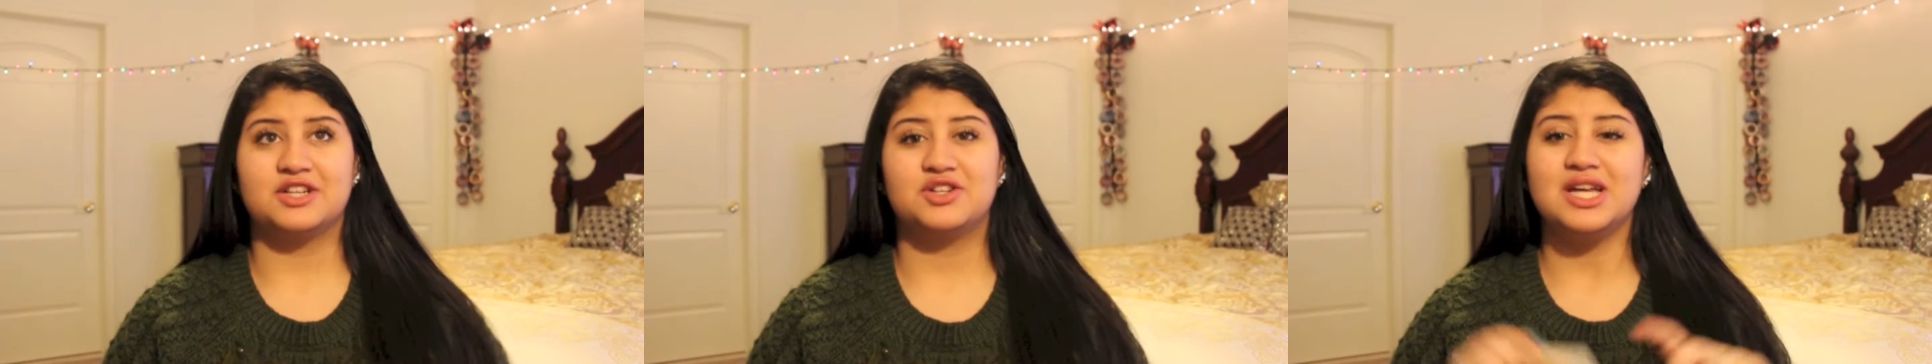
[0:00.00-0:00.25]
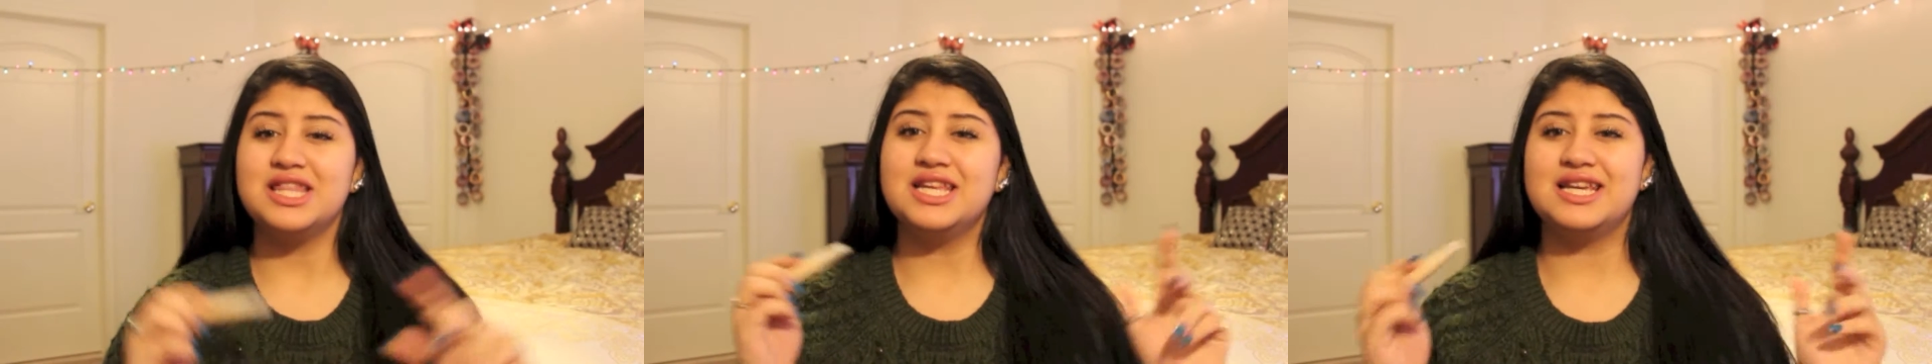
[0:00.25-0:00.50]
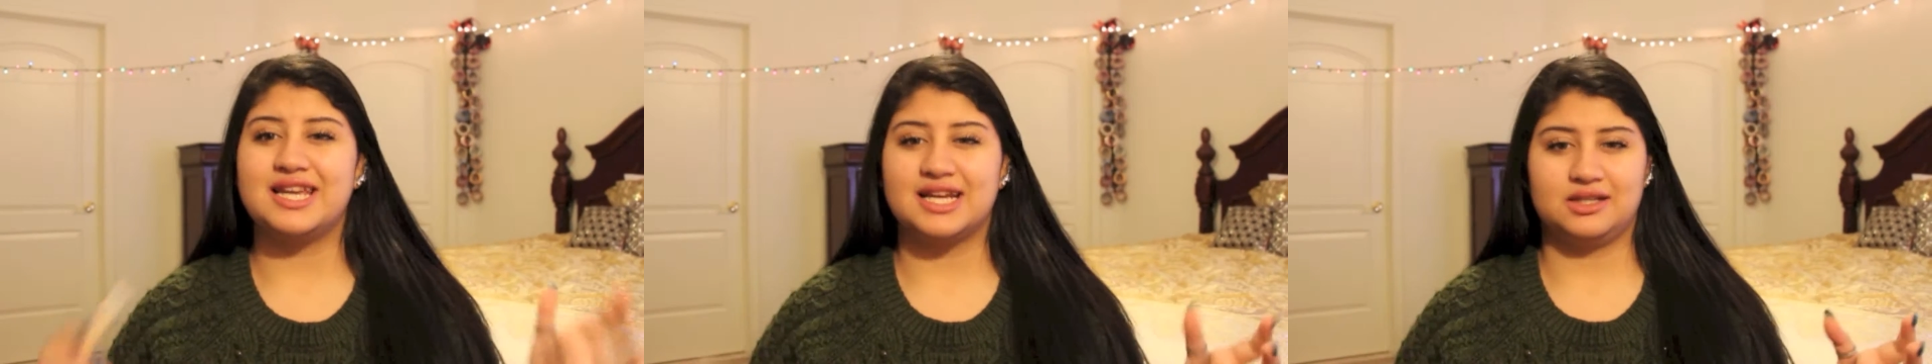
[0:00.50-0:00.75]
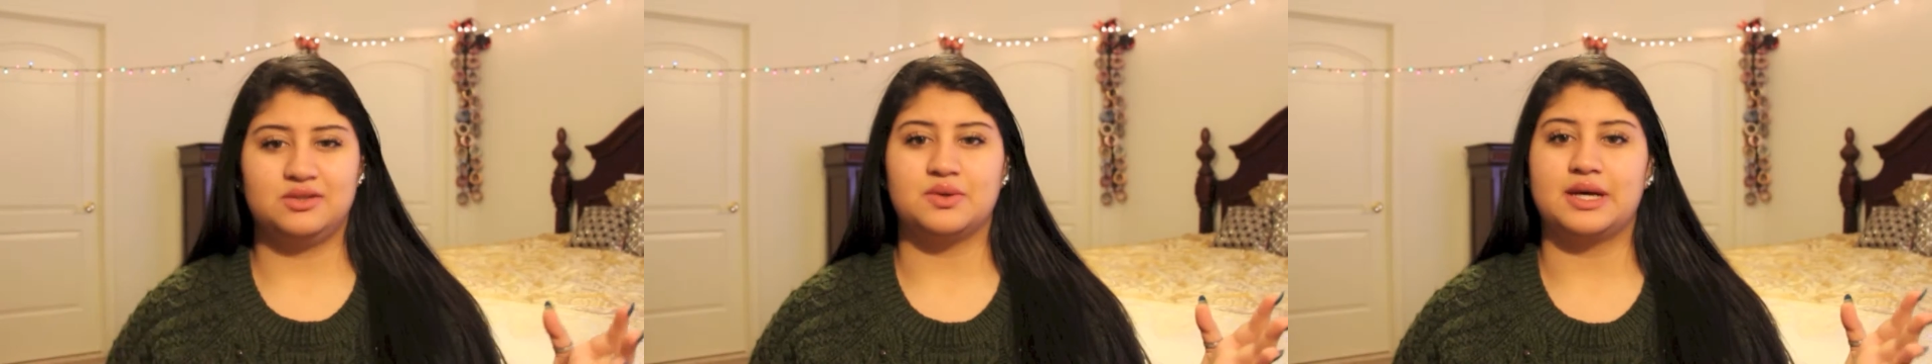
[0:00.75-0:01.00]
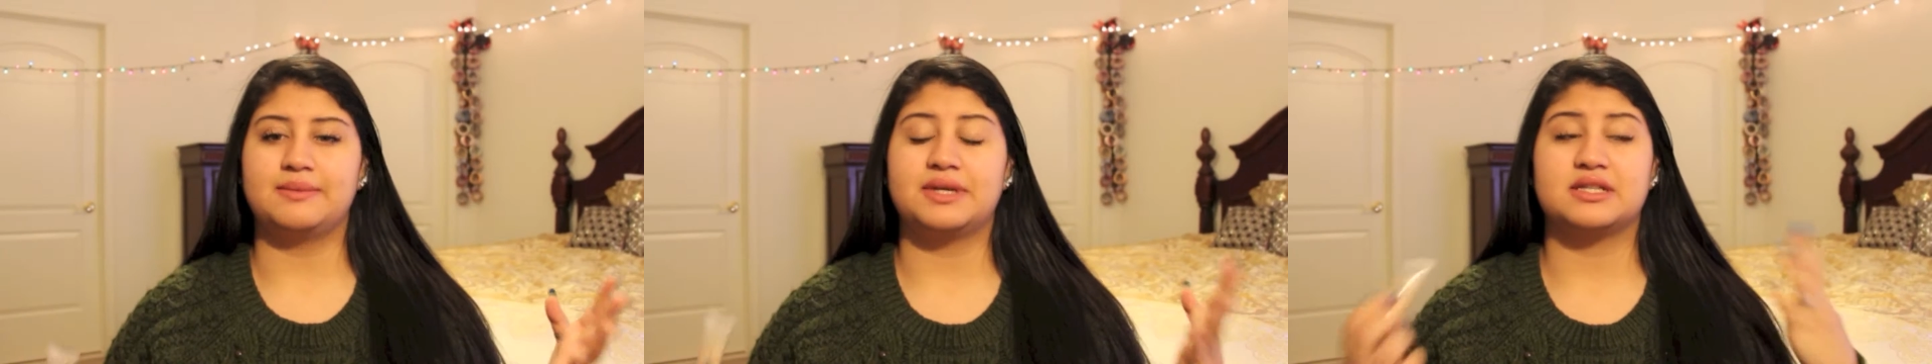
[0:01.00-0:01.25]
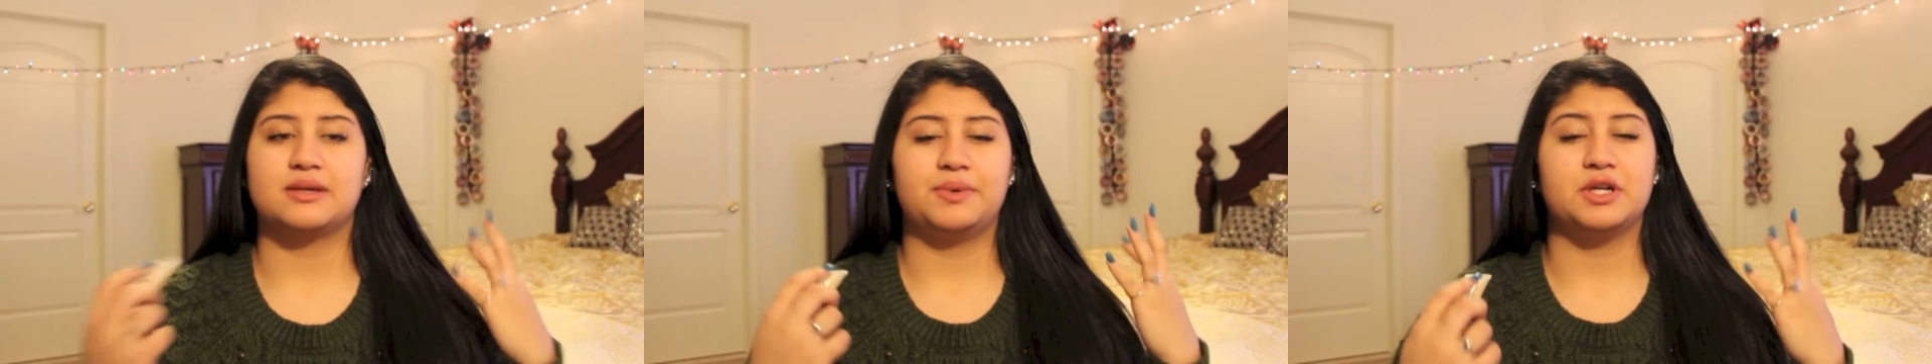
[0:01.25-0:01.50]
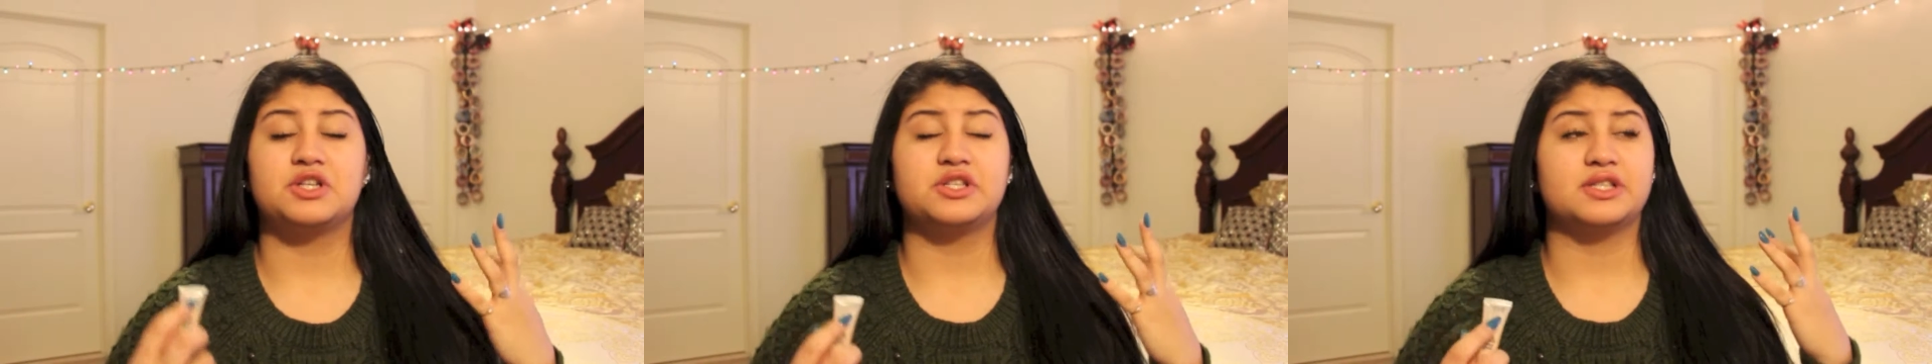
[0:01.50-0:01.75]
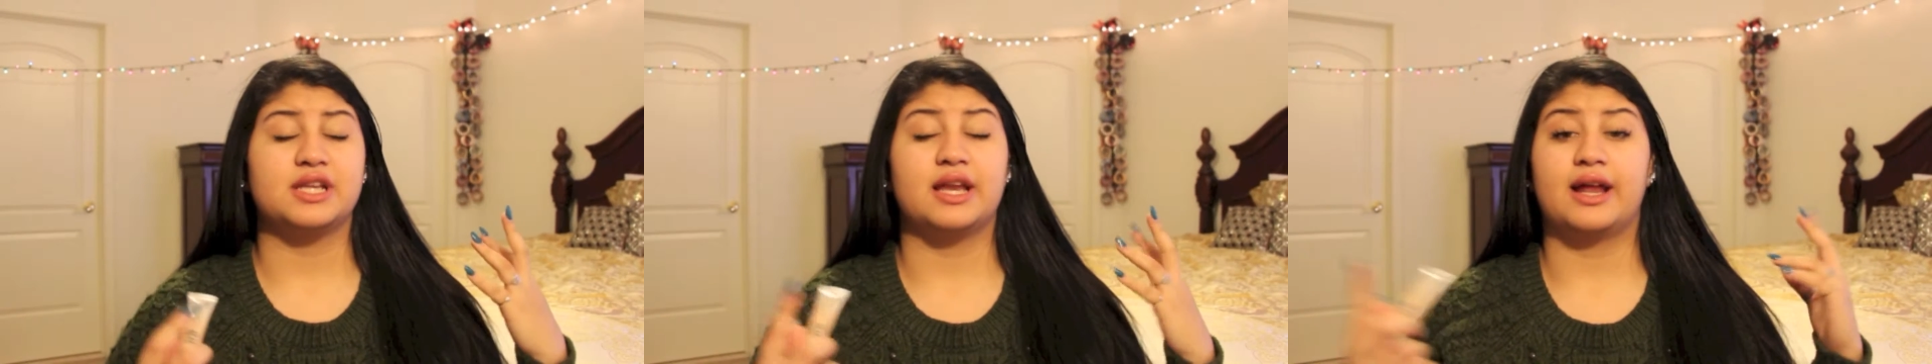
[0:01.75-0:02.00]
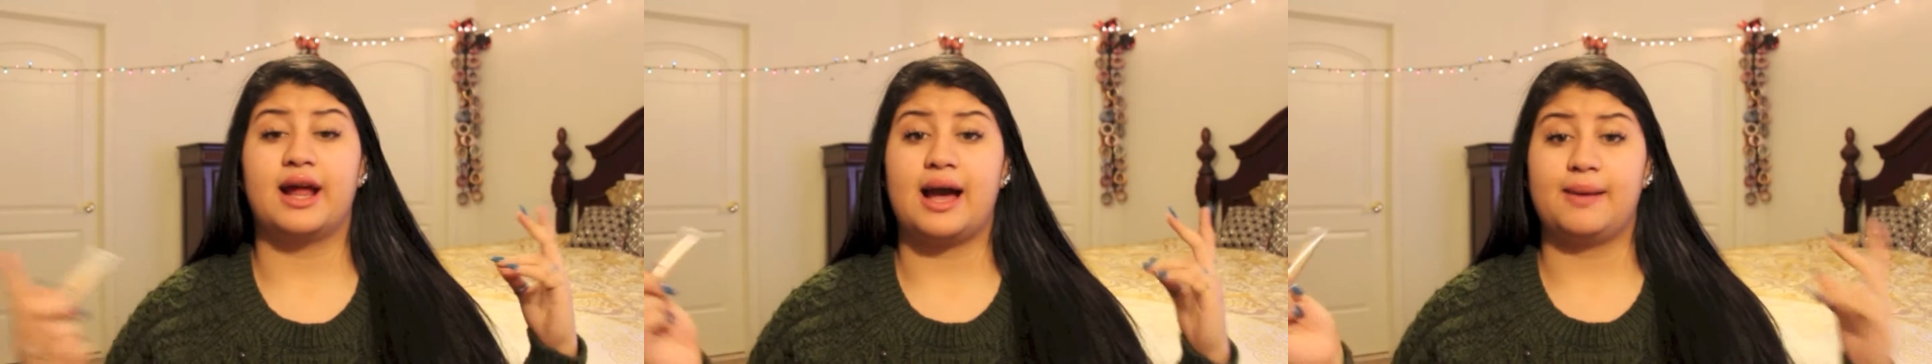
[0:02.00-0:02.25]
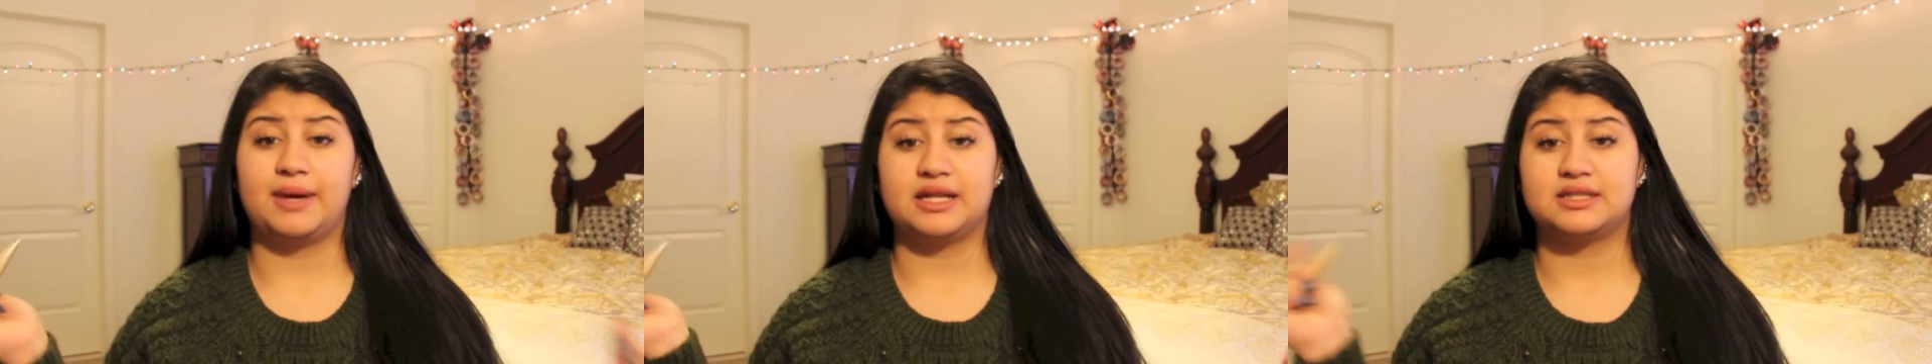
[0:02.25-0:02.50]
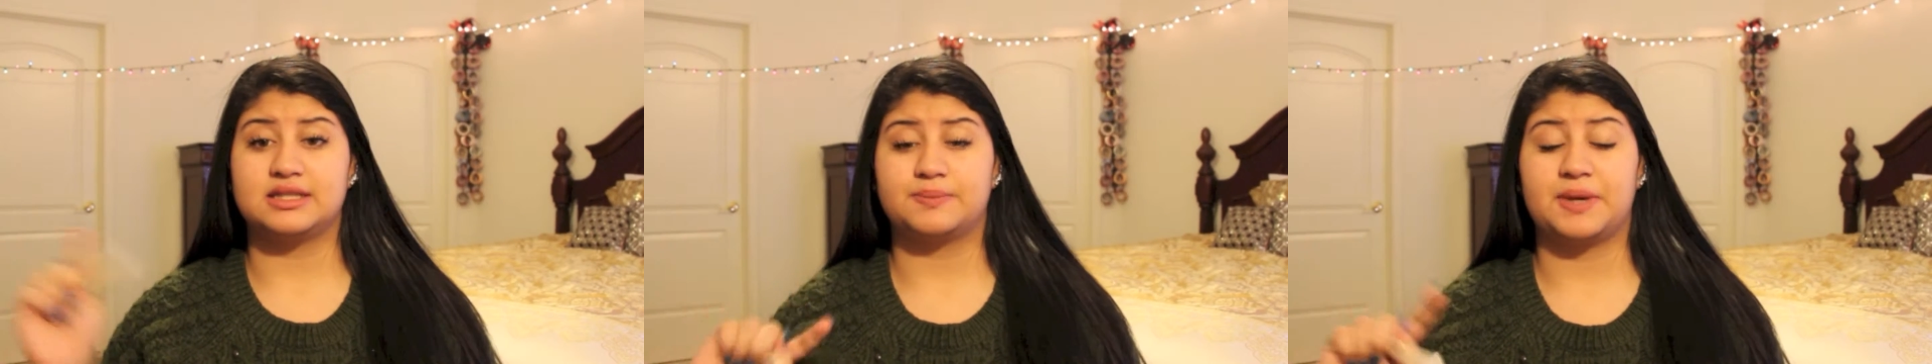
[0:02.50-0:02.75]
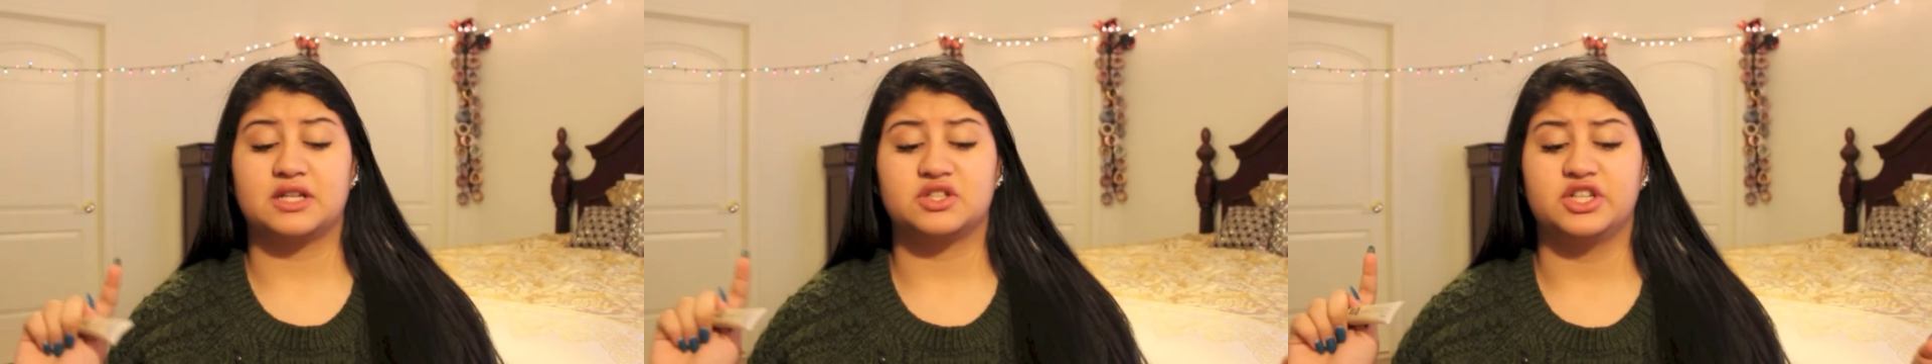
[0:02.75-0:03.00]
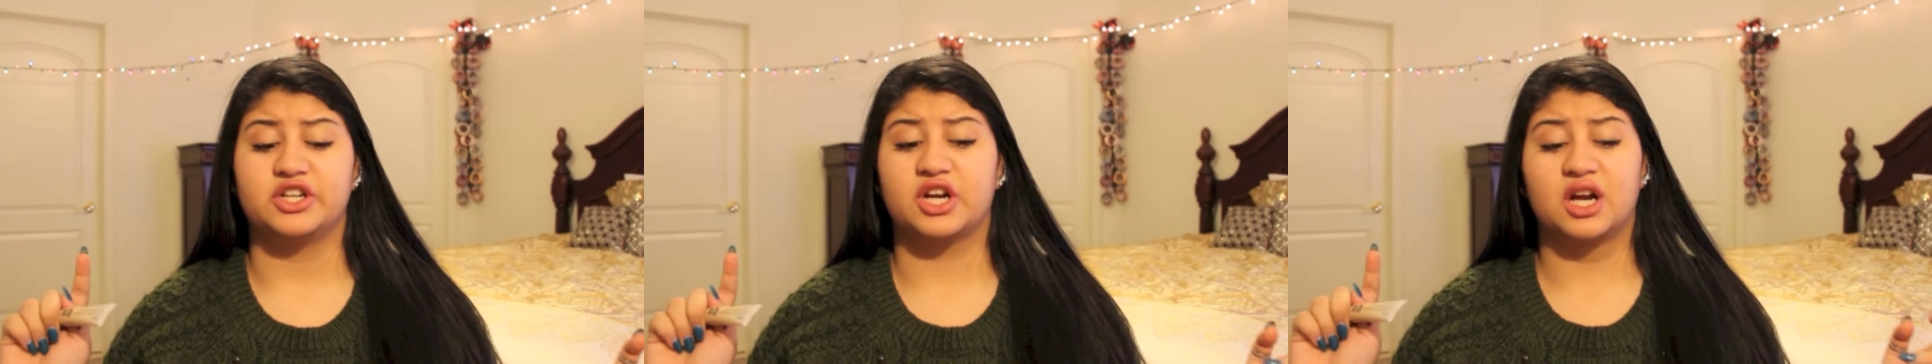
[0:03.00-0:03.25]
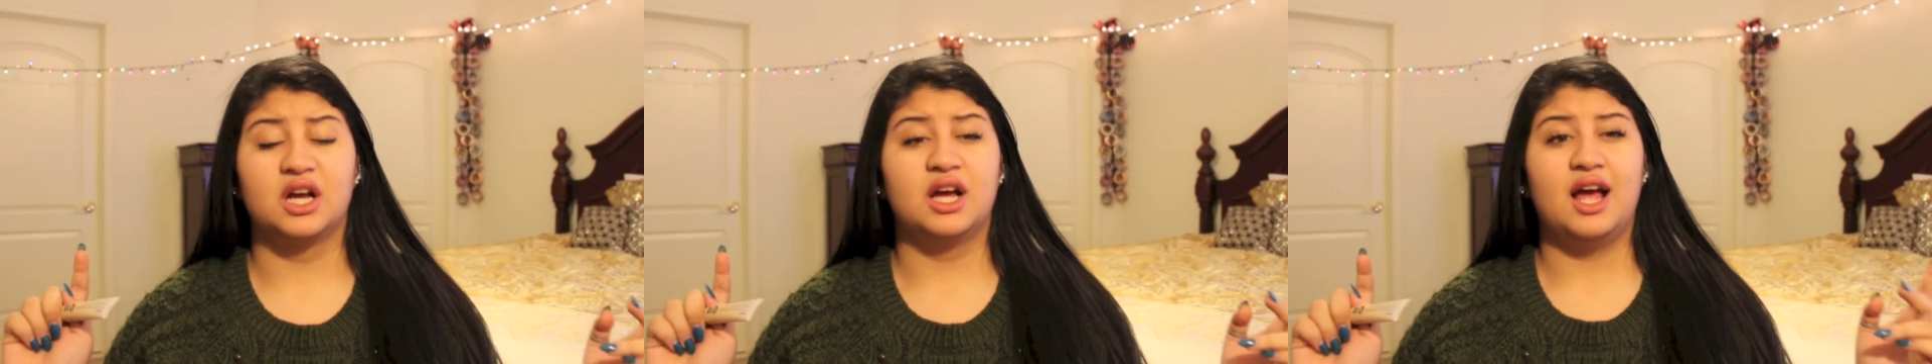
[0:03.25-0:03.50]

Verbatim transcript: I tried the NYX one because I purchased it at IMATS this past year